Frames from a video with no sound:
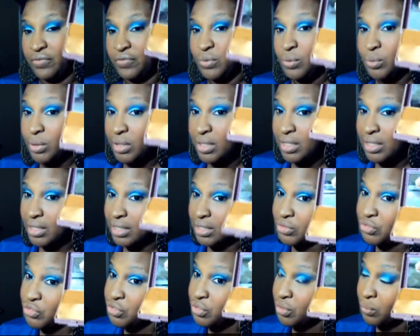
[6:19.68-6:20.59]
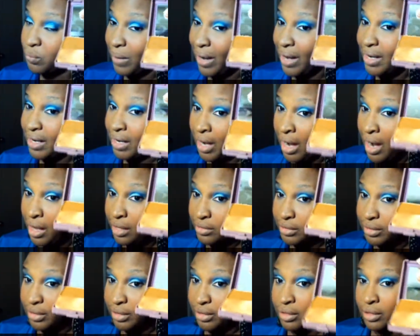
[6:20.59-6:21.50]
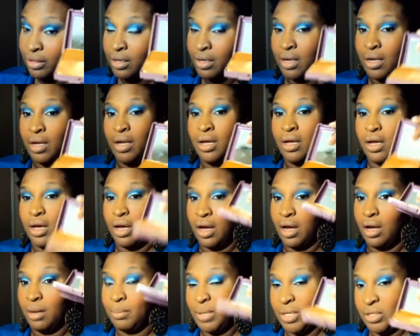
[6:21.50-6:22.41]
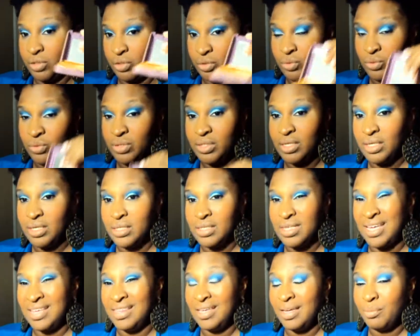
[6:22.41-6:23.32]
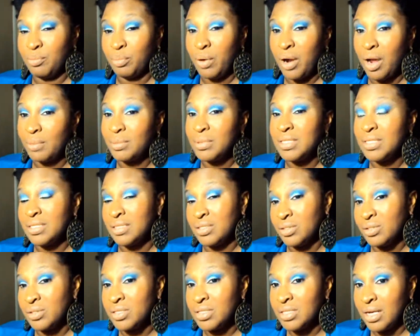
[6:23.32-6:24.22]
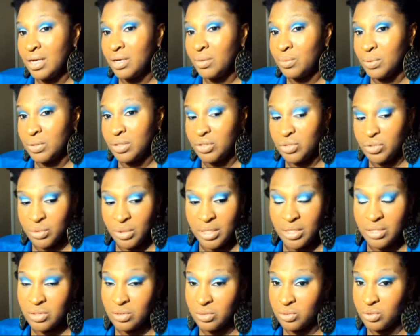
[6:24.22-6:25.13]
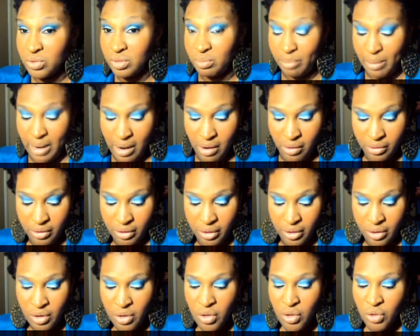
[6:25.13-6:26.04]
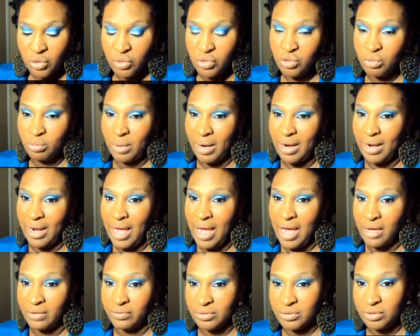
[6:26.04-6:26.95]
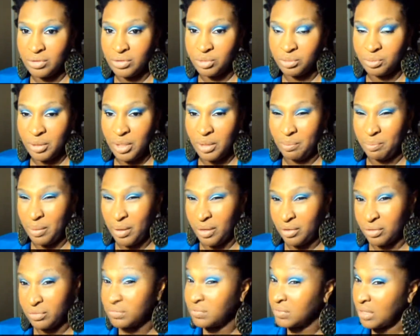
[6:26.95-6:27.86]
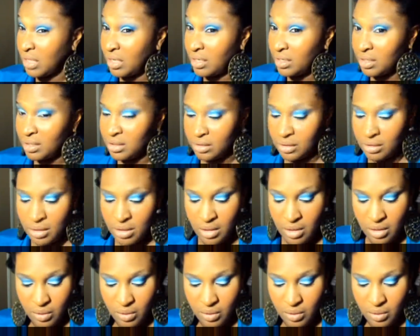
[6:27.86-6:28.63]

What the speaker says: if you can get your right color and use this and then probably still set it with a translucent powder, you might have a little bit better luck